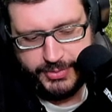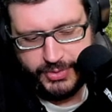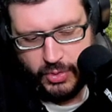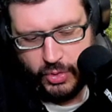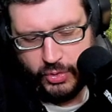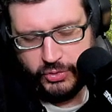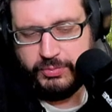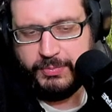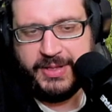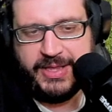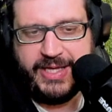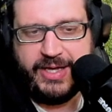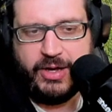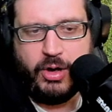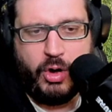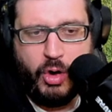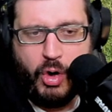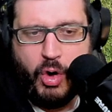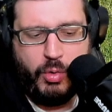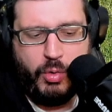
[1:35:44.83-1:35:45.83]
Ultimately
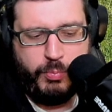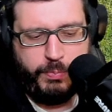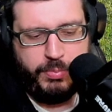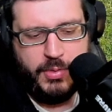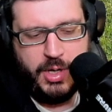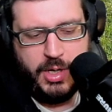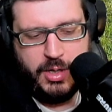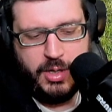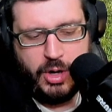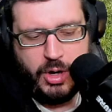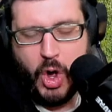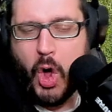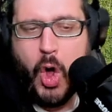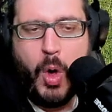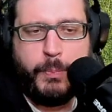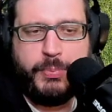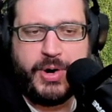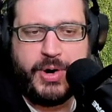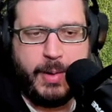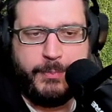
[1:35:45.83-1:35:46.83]
all
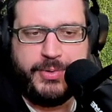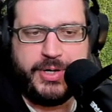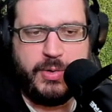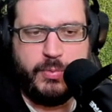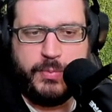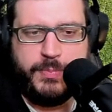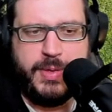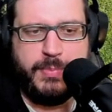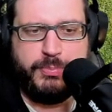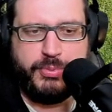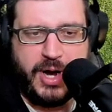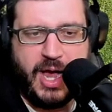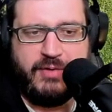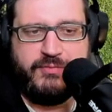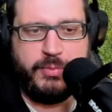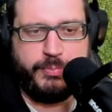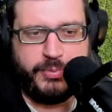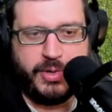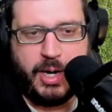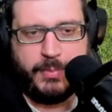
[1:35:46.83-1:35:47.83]
property would be
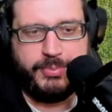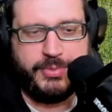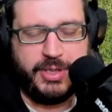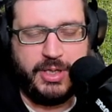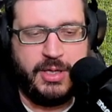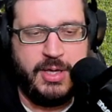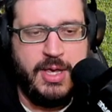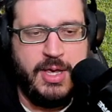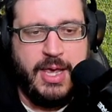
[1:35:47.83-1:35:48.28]
private property.